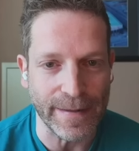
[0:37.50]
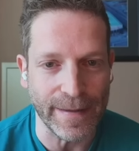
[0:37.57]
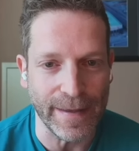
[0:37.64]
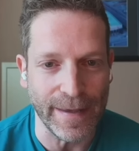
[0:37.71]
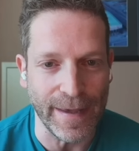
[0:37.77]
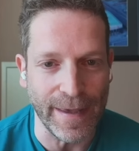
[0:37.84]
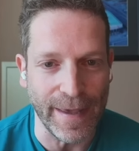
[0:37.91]

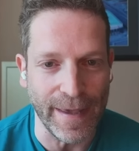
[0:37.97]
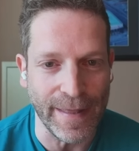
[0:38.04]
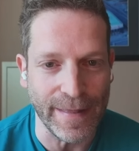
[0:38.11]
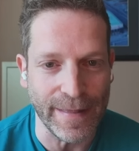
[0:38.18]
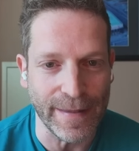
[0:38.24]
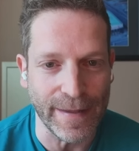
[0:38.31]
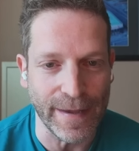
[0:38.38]

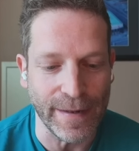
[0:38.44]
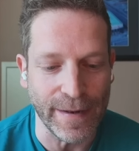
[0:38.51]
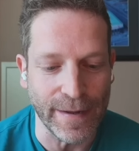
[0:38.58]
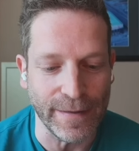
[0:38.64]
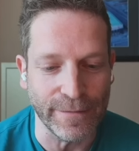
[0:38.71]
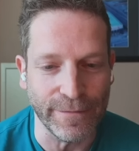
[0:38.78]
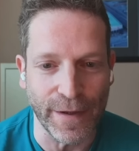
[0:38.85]
in
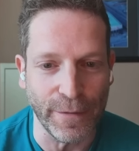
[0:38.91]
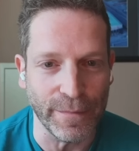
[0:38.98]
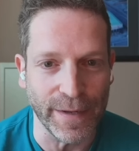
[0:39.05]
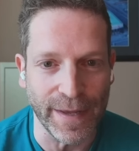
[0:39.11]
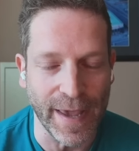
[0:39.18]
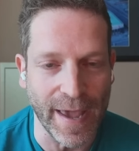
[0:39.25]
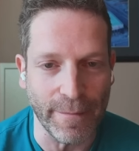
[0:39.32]
a
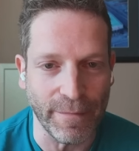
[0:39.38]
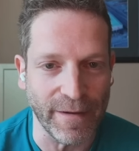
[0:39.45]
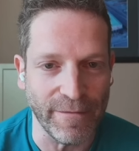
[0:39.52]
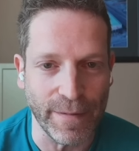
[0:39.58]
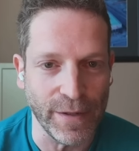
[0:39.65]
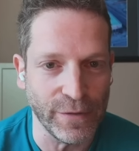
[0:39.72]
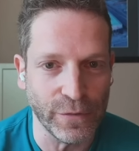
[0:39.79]
development camp.
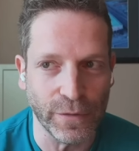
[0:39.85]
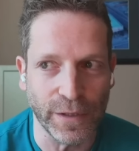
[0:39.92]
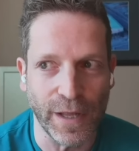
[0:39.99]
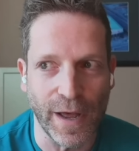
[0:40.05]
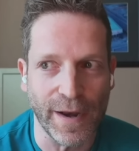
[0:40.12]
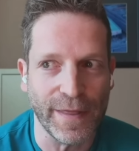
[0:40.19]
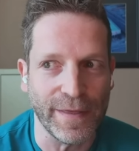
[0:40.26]
I've been to a
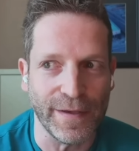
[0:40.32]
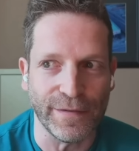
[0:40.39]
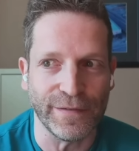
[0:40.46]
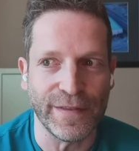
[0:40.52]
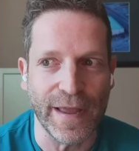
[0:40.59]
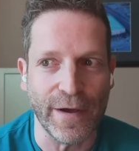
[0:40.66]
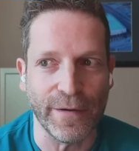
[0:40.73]
lot of
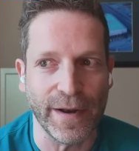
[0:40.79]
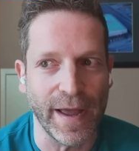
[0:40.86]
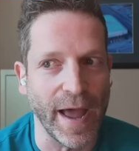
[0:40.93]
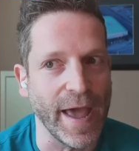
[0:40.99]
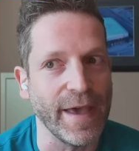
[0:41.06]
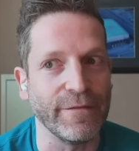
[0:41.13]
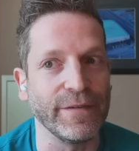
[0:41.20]
these now, and
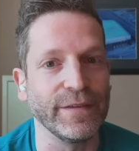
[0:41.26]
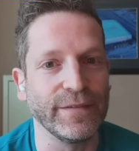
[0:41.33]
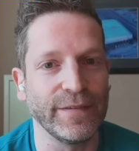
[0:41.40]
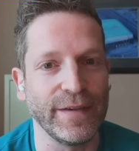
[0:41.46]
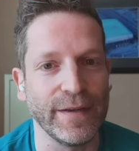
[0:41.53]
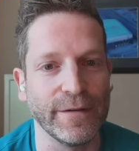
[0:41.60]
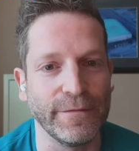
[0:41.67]
I haven't
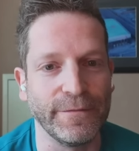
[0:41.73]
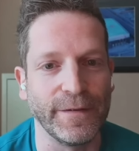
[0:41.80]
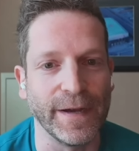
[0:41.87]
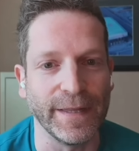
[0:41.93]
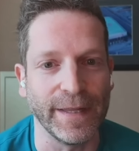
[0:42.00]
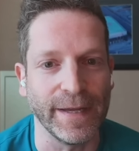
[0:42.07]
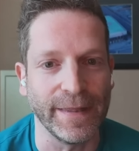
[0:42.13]
seen a
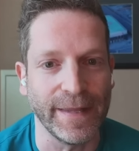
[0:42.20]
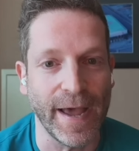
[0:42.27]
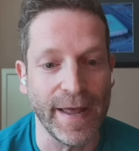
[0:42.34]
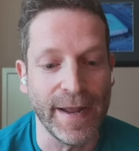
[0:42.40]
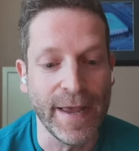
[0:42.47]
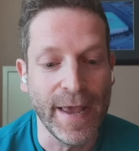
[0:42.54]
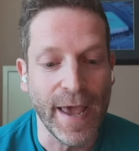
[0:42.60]
fight like
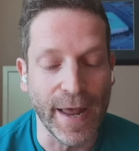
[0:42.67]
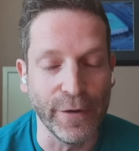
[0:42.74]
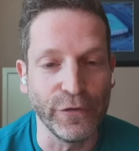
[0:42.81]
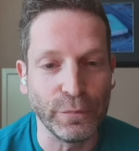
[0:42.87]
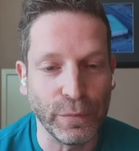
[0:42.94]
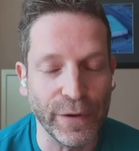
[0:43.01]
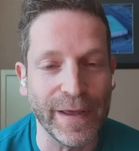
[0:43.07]
that. And it
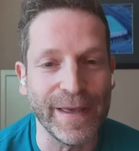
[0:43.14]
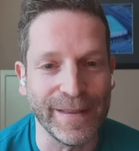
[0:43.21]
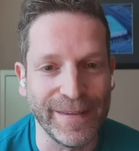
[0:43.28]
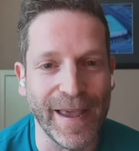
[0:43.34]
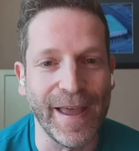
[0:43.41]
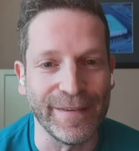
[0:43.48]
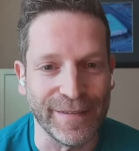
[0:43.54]
was pretty
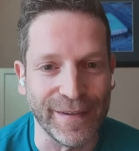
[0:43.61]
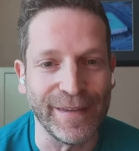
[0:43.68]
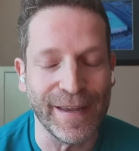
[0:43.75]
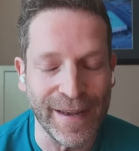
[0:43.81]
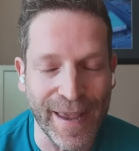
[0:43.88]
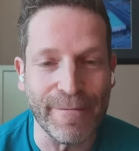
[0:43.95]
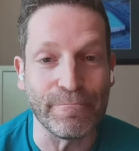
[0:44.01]
intense. It
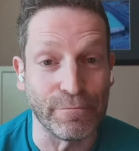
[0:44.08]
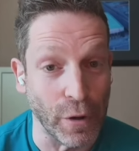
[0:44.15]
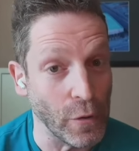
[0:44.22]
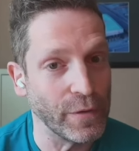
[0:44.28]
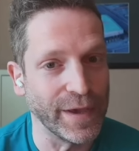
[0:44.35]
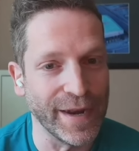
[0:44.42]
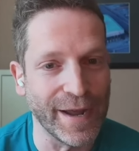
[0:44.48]
didn't get
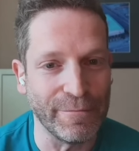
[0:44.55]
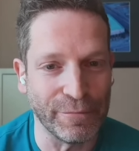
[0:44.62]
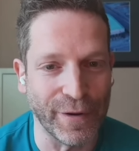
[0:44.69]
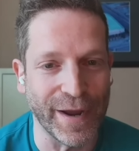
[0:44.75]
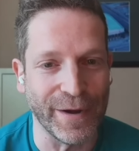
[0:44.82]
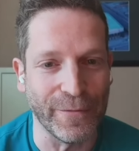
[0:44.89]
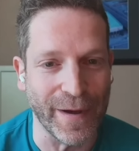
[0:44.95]
broken up
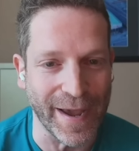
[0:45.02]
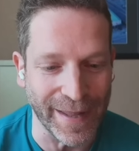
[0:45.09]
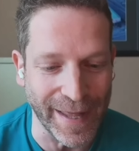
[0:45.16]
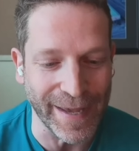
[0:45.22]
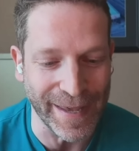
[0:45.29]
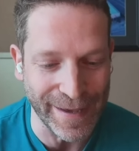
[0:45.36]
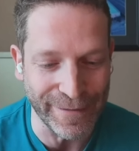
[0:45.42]
right away.
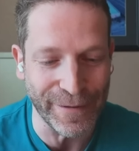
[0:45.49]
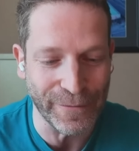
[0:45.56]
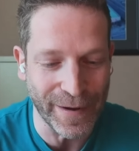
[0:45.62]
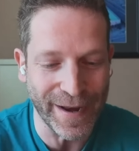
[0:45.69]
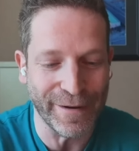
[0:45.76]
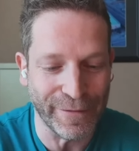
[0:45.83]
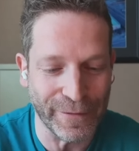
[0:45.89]
Like even
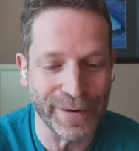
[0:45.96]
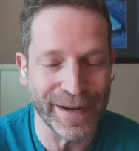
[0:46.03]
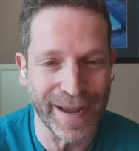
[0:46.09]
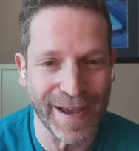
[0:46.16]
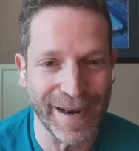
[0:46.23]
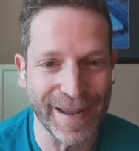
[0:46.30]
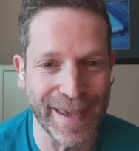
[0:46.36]
when everyone
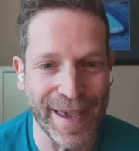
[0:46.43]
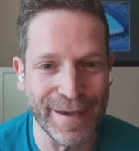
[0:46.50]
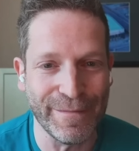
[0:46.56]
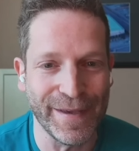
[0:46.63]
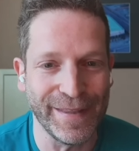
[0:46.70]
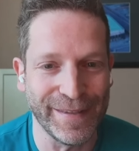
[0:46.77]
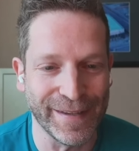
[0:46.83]
kind of
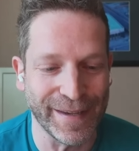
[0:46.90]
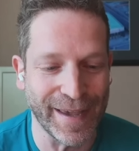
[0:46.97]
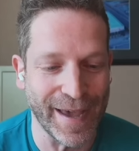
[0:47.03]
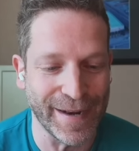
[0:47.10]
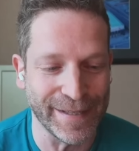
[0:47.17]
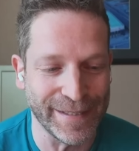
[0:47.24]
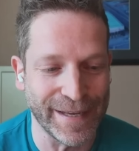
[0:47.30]
came in to
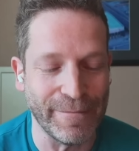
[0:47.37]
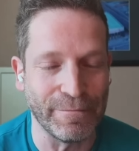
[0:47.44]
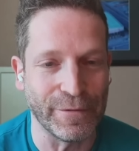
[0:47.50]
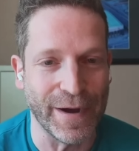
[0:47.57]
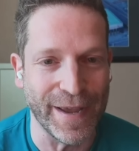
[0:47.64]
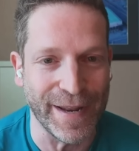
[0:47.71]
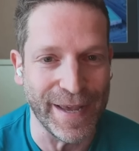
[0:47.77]
kind of
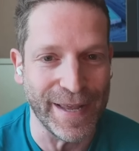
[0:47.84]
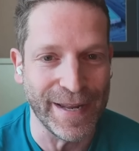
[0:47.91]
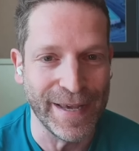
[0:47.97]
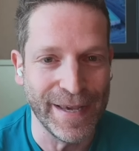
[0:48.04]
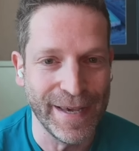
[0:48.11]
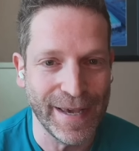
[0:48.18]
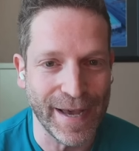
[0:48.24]
separate
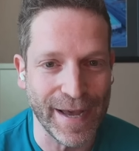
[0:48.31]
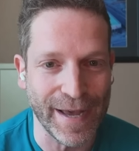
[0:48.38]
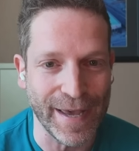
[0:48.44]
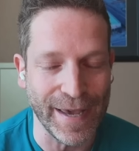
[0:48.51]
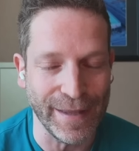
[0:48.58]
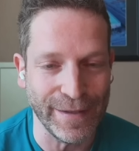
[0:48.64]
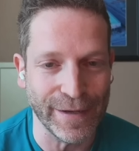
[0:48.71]
it,
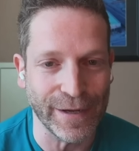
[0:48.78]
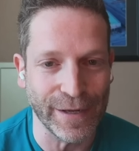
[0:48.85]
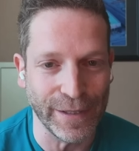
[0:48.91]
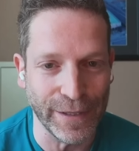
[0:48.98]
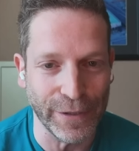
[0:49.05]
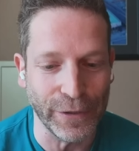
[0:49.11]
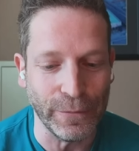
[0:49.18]
it took
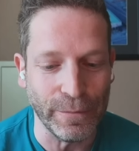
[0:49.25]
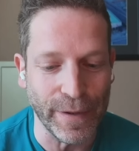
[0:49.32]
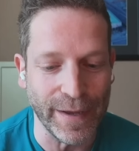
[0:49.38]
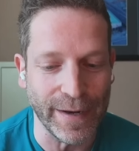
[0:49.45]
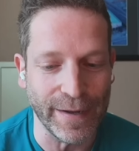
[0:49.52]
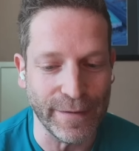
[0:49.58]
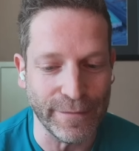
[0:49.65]
a little
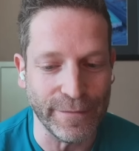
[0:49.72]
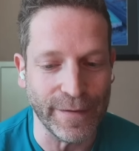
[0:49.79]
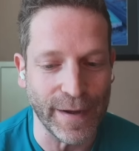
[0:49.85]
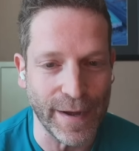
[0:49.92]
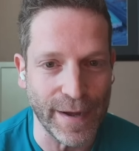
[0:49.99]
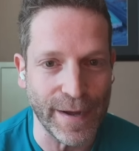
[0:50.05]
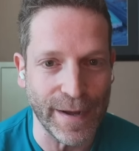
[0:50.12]
bit of
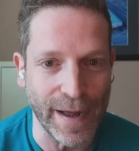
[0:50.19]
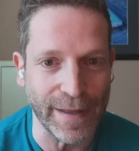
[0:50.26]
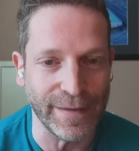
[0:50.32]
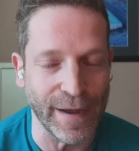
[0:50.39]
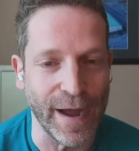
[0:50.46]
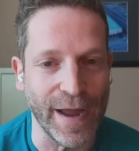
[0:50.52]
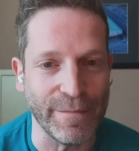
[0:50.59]

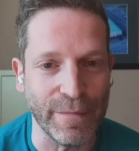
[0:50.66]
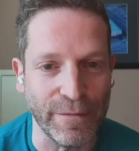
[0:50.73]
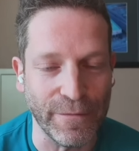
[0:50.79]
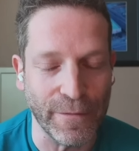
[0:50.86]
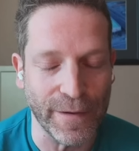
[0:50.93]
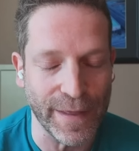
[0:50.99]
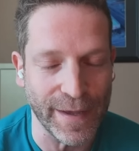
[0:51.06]
a time
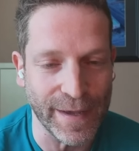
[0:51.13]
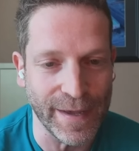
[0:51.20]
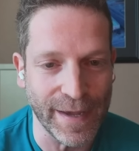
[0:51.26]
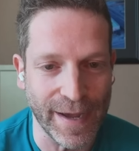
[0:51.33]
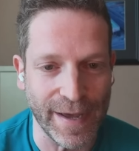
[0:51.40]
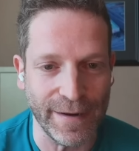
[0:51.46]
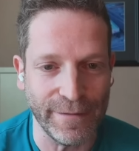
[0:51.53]
before they
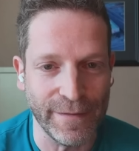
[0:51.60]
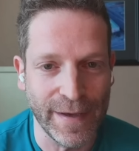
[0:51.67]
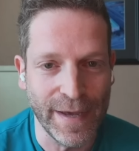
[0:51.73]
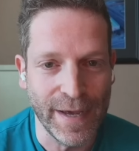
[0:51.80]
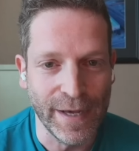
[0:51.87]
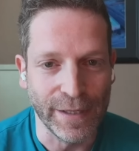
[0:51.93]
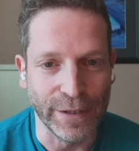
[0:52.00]
can kind of
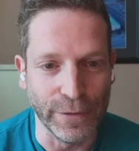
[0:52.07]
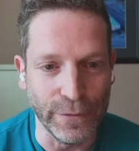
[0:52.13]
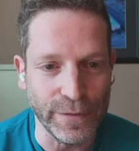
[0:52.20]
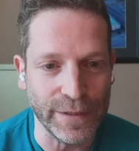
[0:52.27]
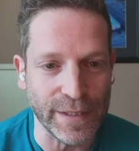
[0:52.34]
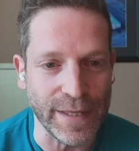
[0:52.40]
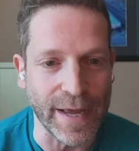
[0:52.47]

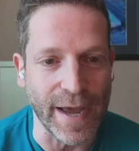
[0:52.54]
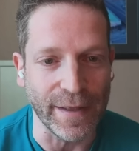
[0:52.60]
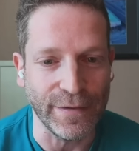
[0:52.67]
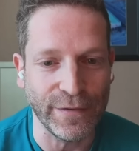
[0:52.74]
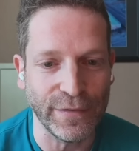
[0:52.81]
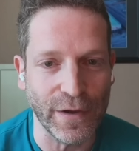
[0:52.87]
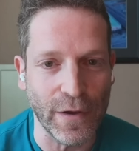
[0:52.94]
loosen
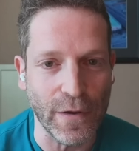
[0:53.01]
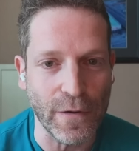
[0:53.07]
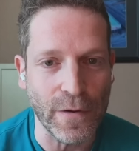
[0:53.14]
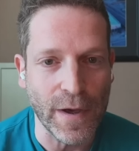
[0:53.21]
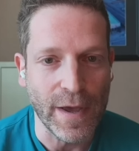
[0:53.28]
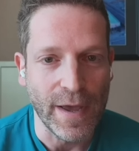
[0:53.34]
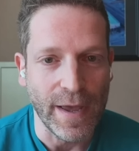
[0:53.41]
that.
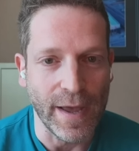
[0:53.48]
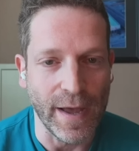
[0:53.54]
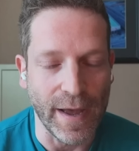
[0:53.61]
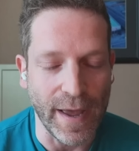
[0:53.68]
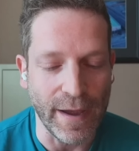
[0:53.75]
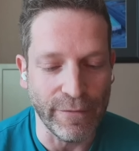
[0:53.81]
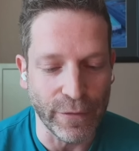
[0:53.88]
So
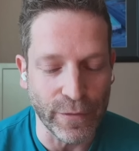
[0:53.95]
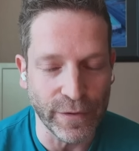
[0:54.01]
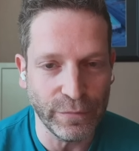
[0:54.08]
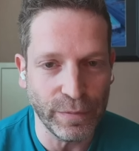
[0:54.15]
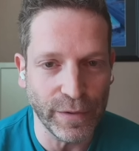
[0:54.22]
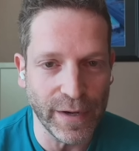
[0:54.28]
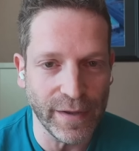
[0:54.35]

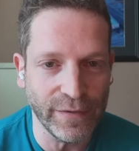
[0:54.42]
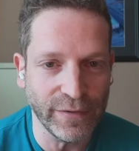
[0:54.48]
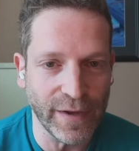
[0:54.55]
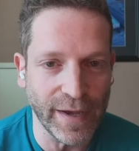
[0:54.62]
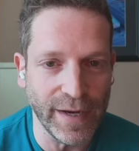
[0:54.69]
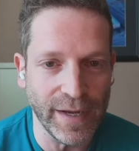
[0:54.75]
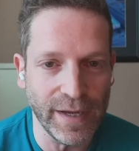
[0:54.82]
everyone's pretty
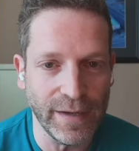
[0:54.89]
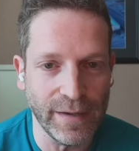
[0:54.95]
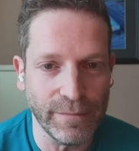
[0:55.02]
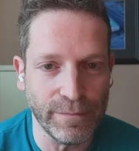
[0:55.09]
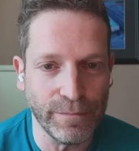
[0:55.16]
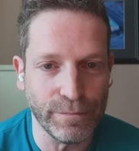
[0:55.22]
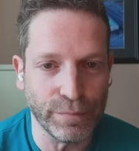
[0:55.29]

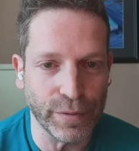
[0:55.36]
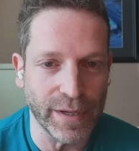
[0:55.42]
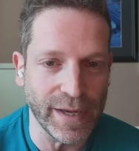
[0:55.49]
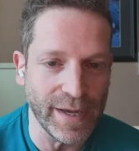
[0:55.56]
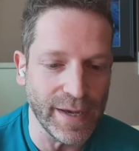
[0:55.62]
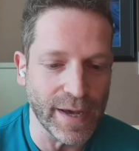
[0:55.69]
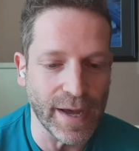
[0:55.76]
excited,
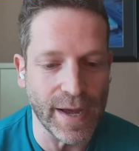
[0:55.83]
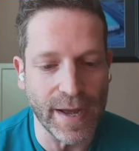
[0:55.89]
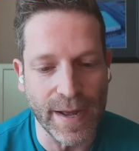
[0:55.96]
pretty